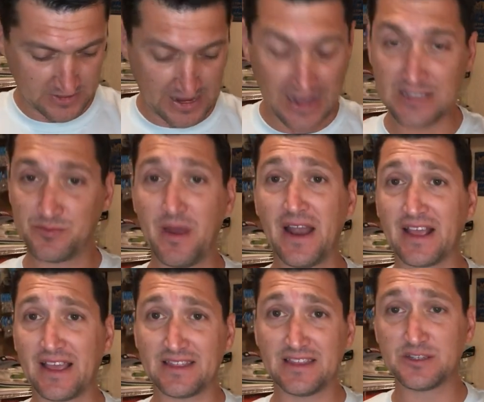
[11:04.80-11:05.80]

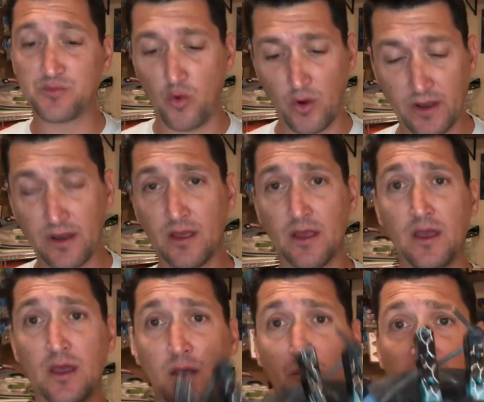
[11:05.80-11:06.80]
cosmetic at this point,
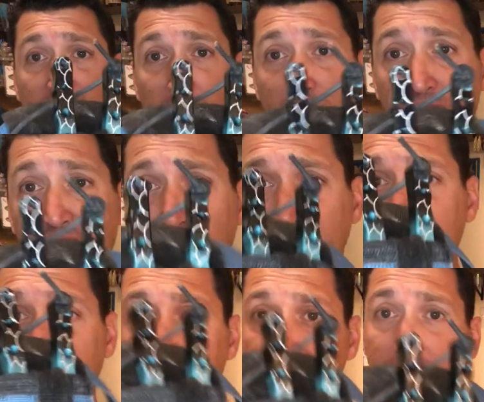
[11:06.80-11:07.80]
but the plier
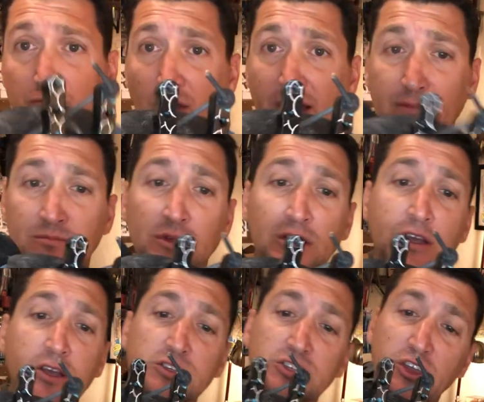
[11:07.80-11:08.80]
sheath, right?
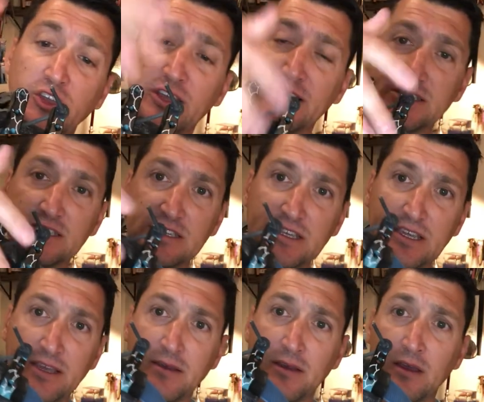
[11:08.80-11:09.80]
So you can
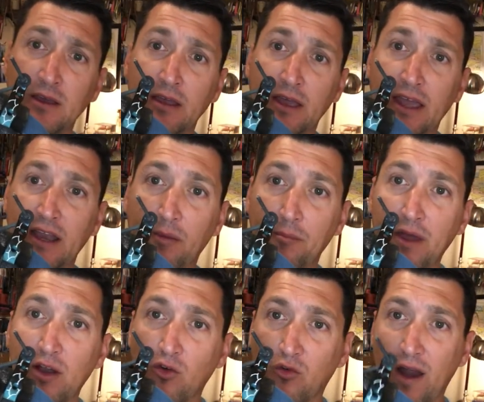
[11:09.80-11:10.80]
see in the
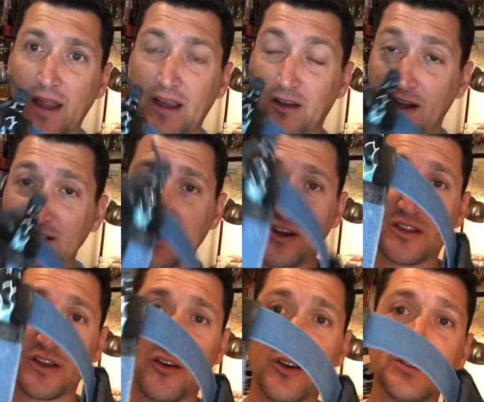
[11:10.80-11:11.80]
middle right here, and I
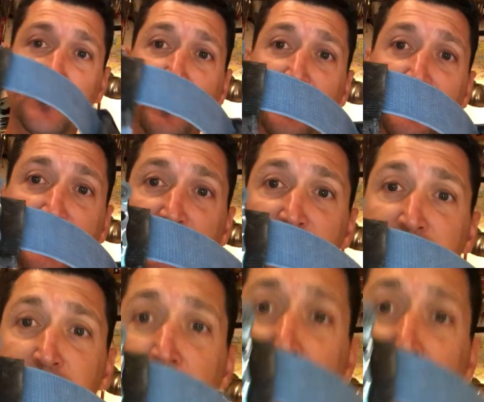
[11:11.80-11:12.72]
talked to Chris about this.